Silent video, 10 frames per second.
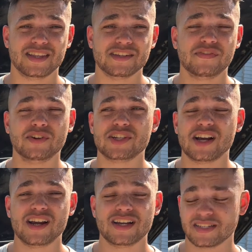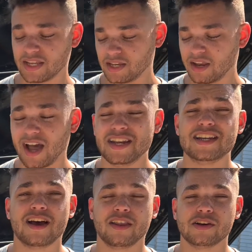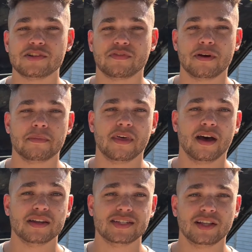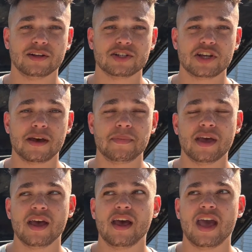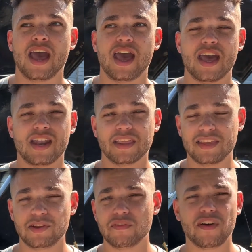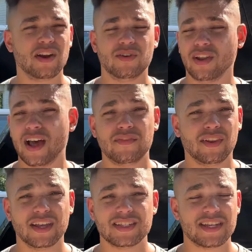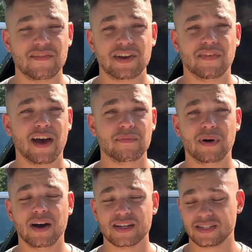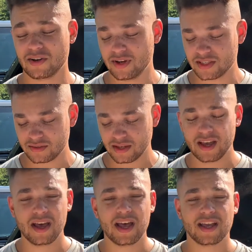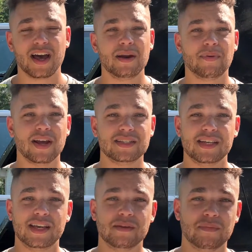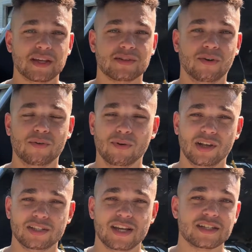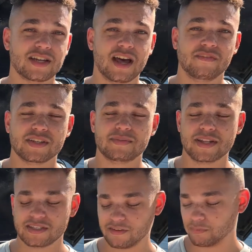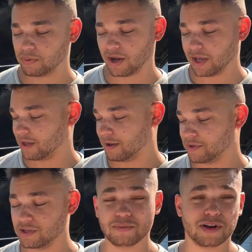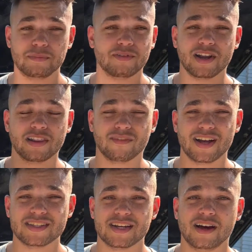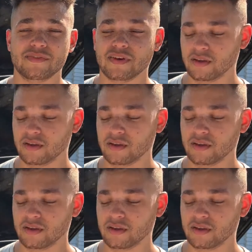This filter is like $90 from the dealership, and I think you can find it online for like 75 bucks. So it's kind of pricey. It makes the whole oil change kind of expensive, but I mean, you want to be running the right stuff.